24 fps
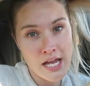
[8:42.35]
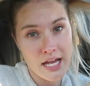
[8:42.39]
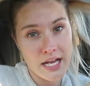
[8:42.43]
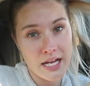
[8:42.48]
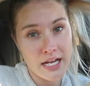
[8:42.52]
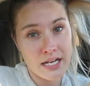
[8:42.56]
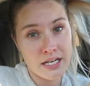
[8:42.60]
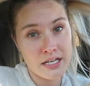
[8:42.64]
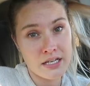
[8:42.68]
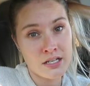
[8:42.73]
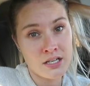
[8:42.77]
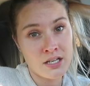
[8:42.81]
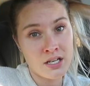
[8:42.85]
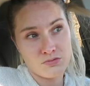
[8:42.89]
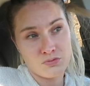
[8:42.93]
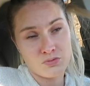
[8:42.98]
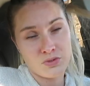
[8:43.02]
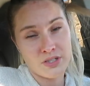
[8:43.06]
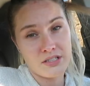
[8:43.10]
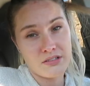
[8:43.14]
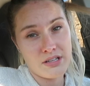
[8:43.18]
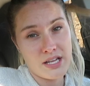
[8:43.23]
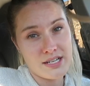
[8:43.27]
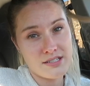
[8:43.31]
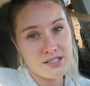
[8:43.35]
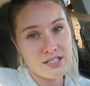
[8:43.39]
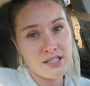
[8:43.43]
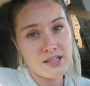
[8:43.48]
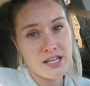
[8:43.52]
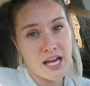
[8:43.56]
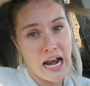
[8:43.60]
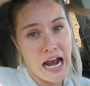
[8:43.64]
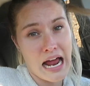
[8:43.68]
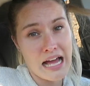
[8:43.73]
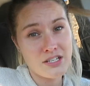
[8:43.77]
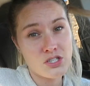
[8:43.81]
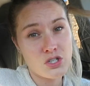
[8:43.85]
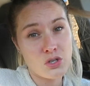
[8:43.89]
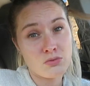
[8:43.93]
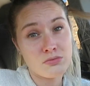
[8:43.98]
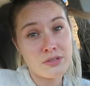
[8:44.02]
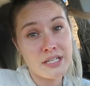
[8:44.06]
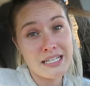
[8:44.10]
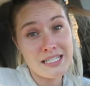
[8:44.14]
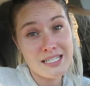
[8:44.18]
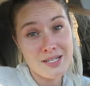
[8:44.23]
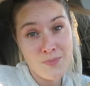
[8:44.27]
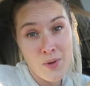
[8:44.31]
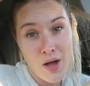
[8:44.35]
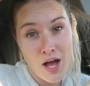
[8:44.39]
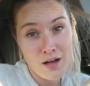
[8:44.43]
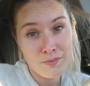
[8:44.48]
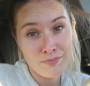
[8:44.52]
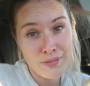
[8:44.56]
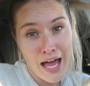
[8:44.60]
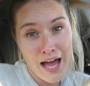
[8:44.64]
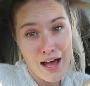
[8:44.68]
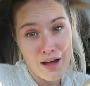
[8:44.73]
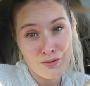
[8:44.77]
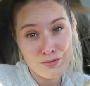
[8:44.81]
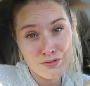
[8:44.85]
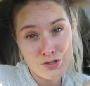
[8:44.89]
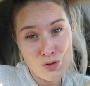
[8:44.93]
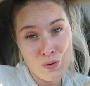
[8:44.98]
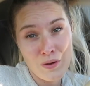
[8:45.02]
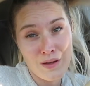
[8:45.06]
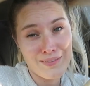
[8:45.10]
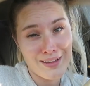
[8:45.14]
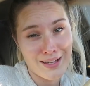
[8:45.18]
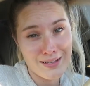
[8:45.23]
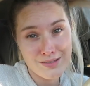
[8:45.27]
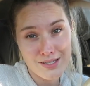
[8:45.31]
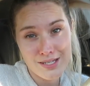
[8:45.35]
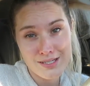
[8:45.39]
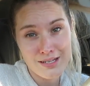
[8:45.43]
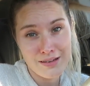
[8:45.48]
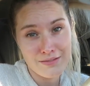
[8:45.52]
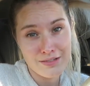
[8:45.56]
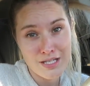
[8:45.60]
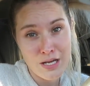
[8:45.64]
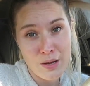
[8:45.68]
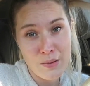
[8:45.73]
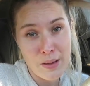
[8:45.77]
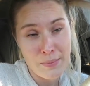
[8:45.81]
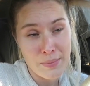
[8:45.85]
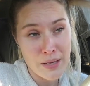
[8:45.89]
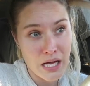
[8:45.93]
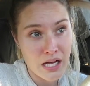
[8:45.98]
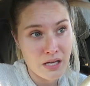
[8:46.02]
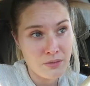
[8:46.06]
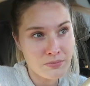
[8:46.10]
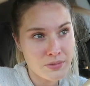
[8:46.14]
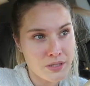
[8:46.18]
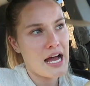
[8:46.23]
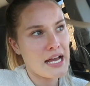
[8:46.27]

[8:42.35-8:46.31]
and realizing that I don't need to pump out 12 ounces every time I pump.